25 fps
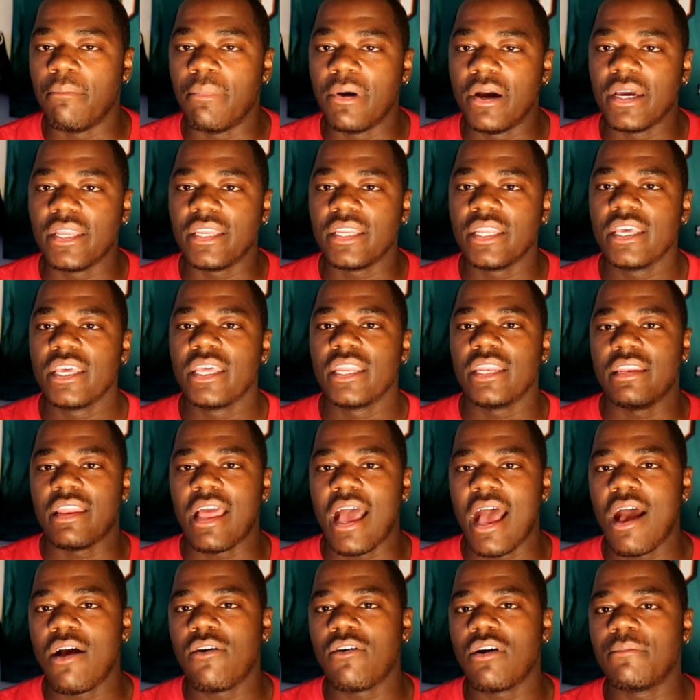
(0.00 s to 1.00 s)
But
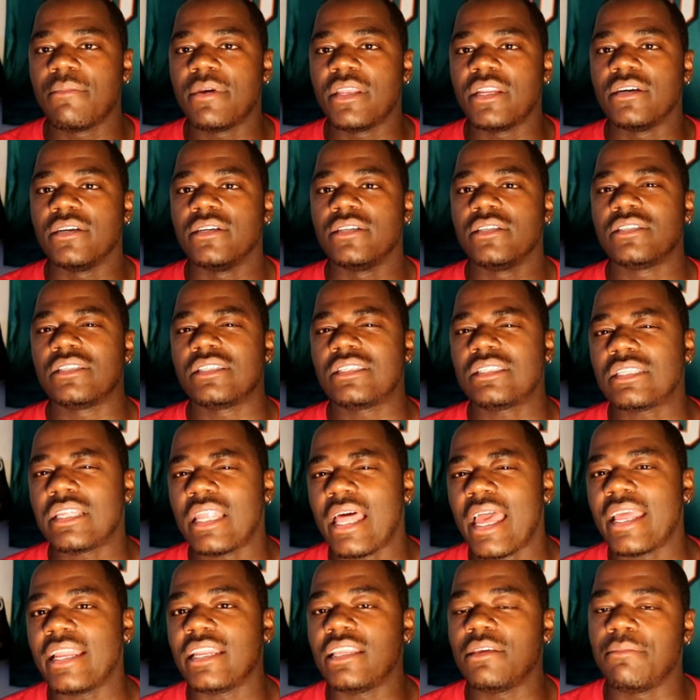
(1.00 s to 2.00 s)
now I'm in a
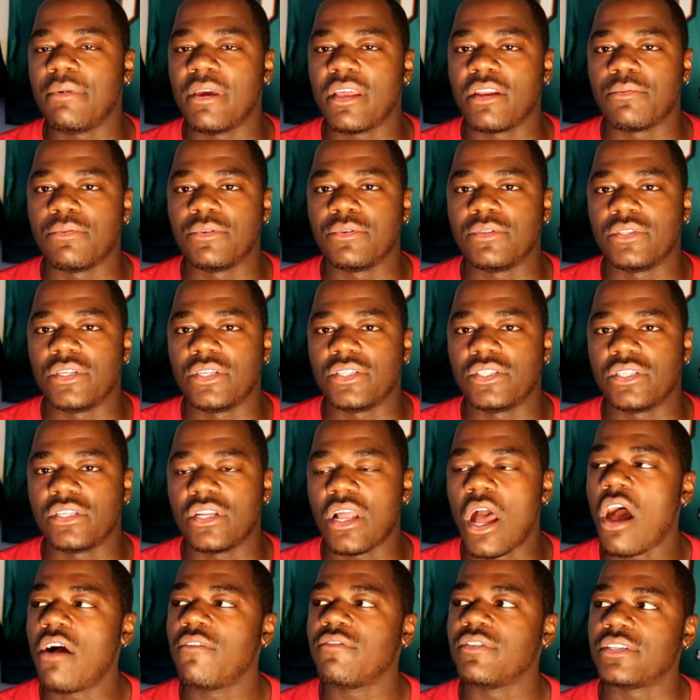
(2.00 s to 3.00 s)
slightly better position.
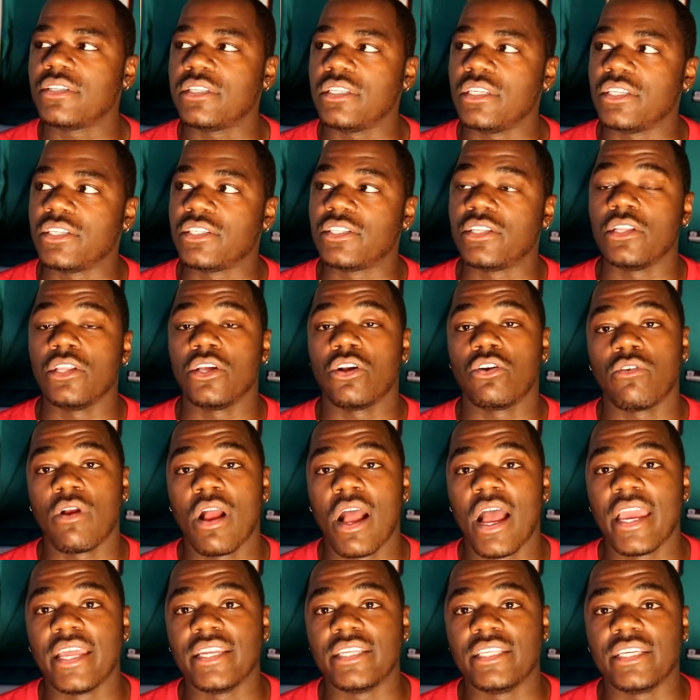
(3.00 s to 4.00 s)
Obviously it's still a
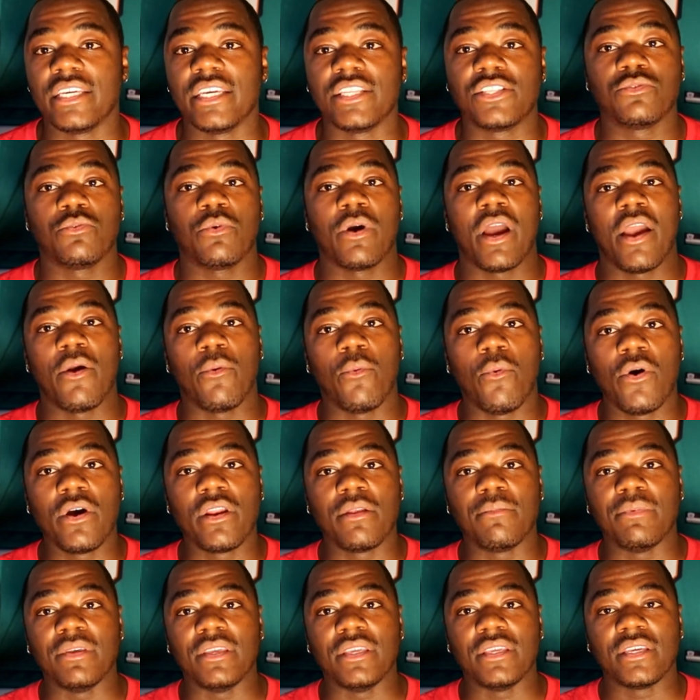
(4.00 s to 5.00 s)
grind to get to where I
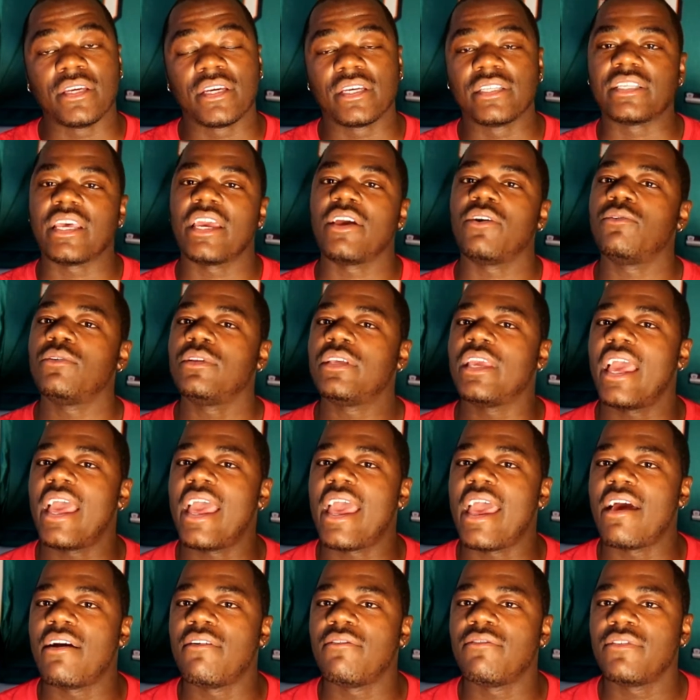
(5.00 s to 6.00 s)
want to be, because I only
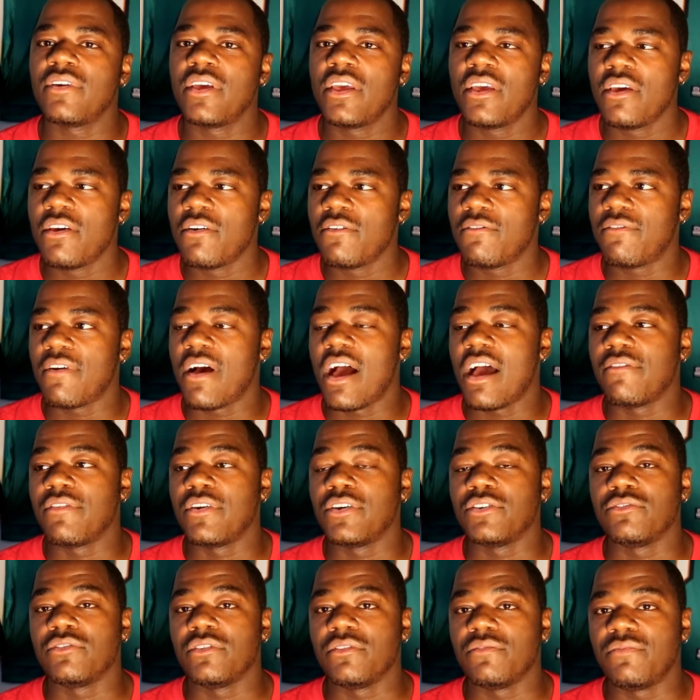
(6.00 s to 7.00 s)
have
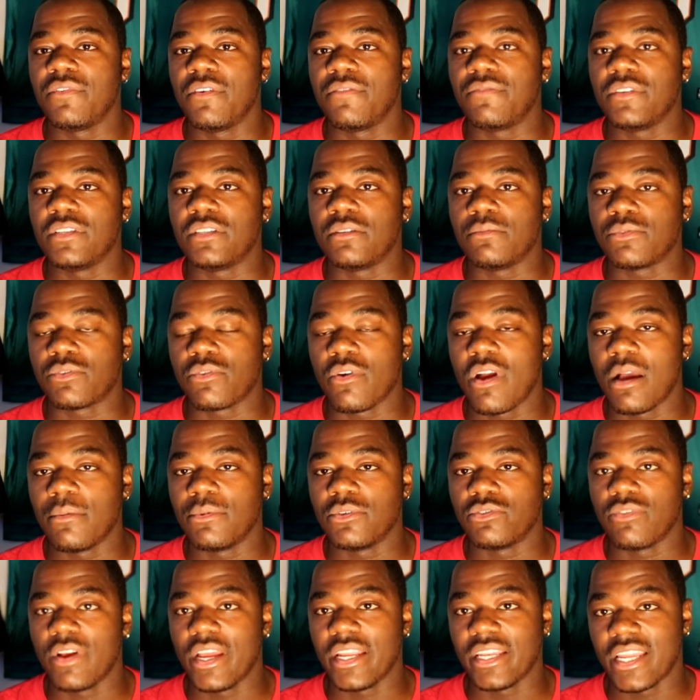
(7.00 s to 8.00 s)
550
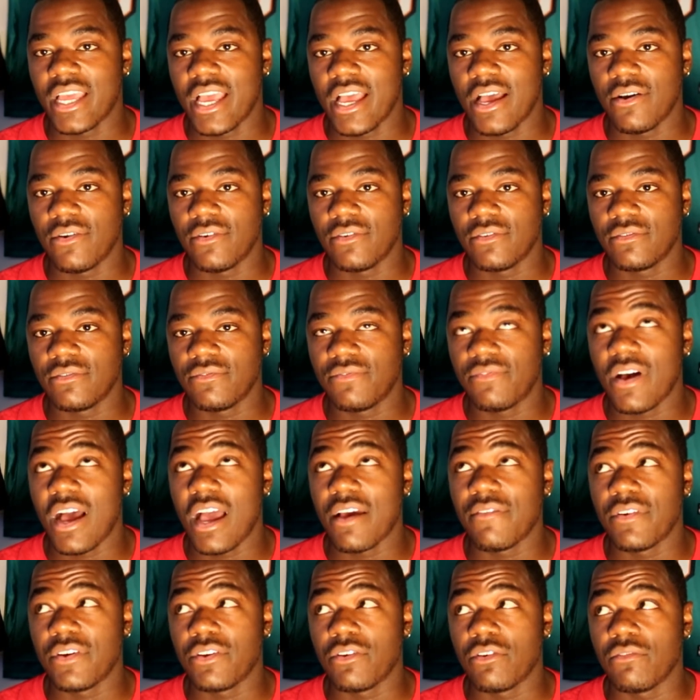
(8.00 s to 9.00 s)
subscribers right now,
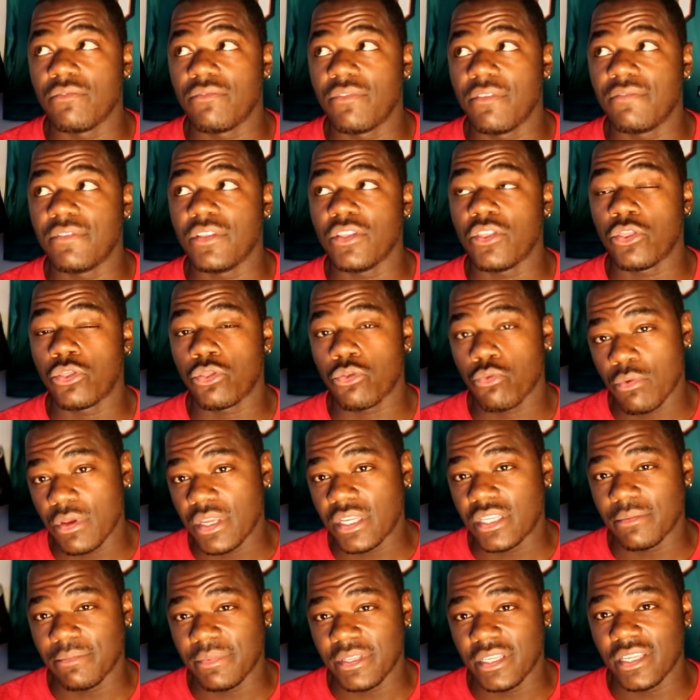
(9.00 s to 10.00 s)

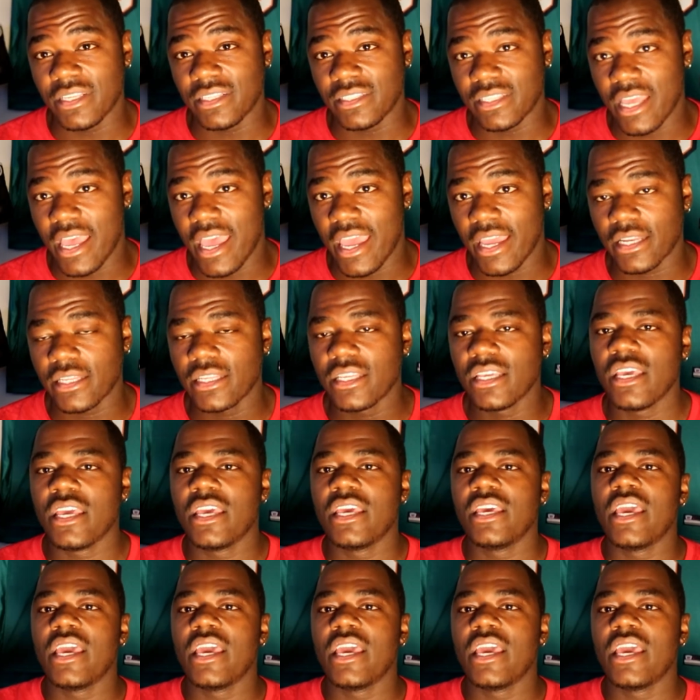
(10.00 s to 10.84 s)
553 to be exact.